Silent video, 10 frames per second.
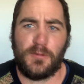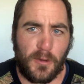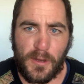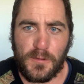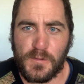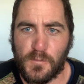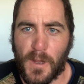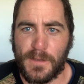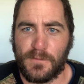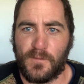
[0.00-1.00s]
Not our usual
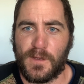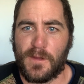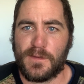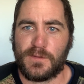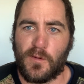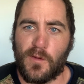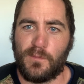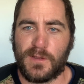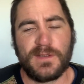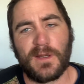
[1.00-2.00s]
hunting video this time,
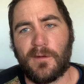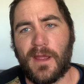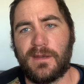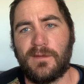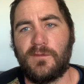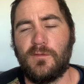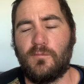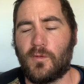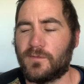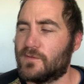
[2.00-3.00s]
but stick around if you
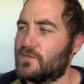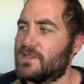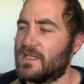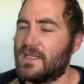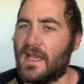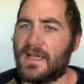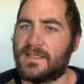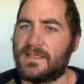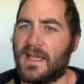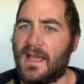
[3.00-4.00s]
want to see
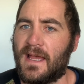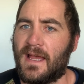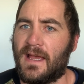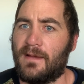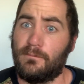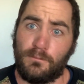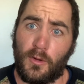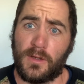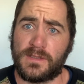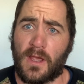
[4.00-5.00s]
us
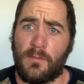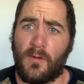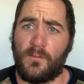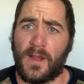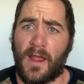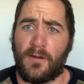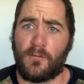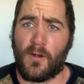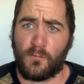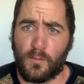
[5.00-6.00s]
pull a scope off my current
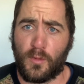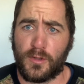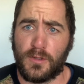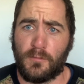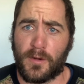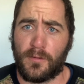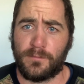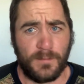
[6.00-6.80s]
rifle and put a new one on.